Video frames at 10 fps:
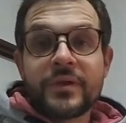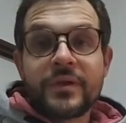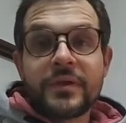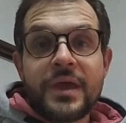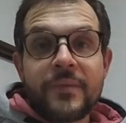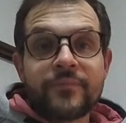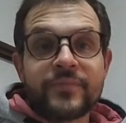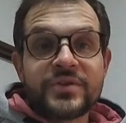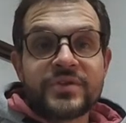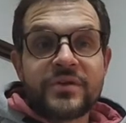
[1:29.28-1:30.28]
yeah,
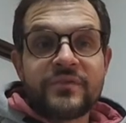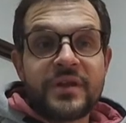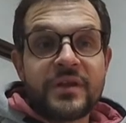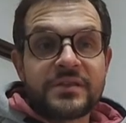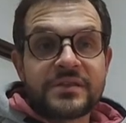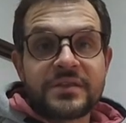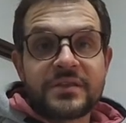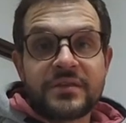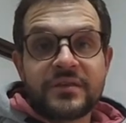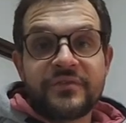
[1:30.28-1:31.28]
so over the
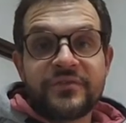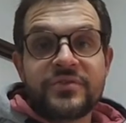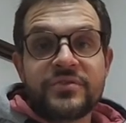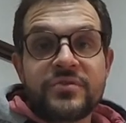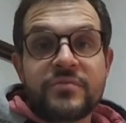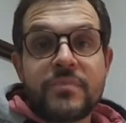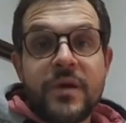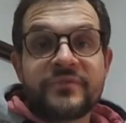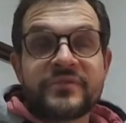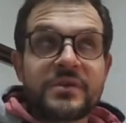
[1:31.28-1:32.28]
last few
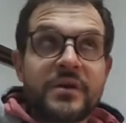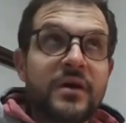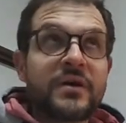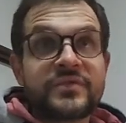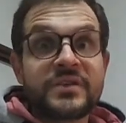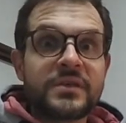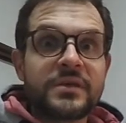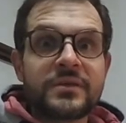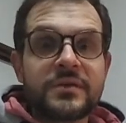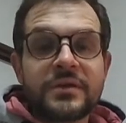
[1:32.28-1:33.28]
months, half a
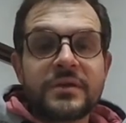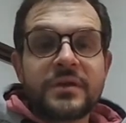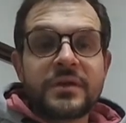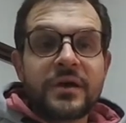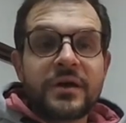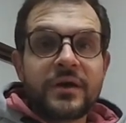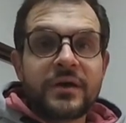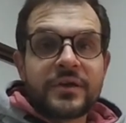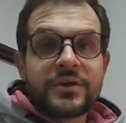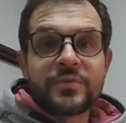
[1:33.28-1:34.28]
year, I
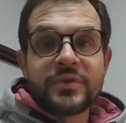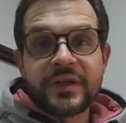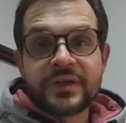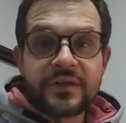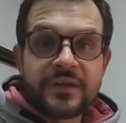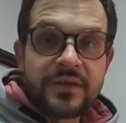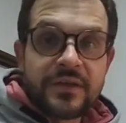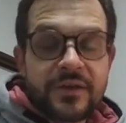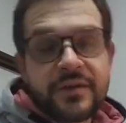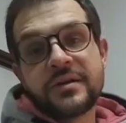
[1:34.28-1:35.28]
accumulated
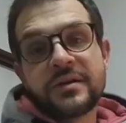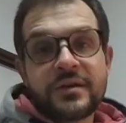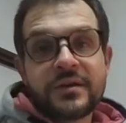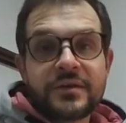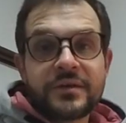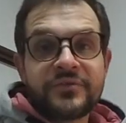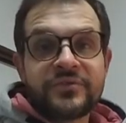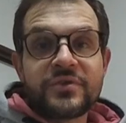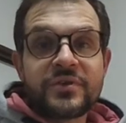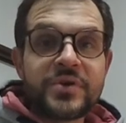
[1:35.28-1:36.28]
a few
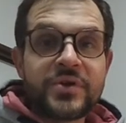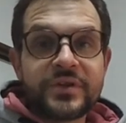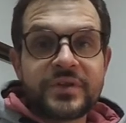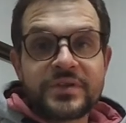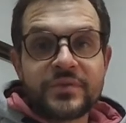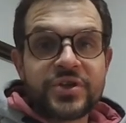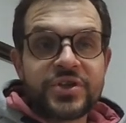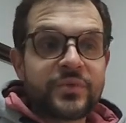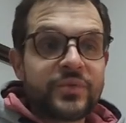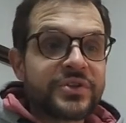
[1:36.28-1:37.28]
components which I
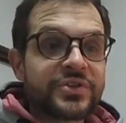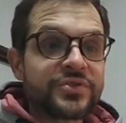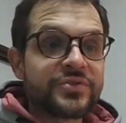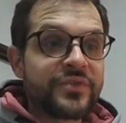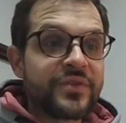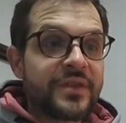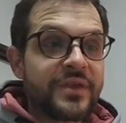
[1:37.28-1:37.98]
will soon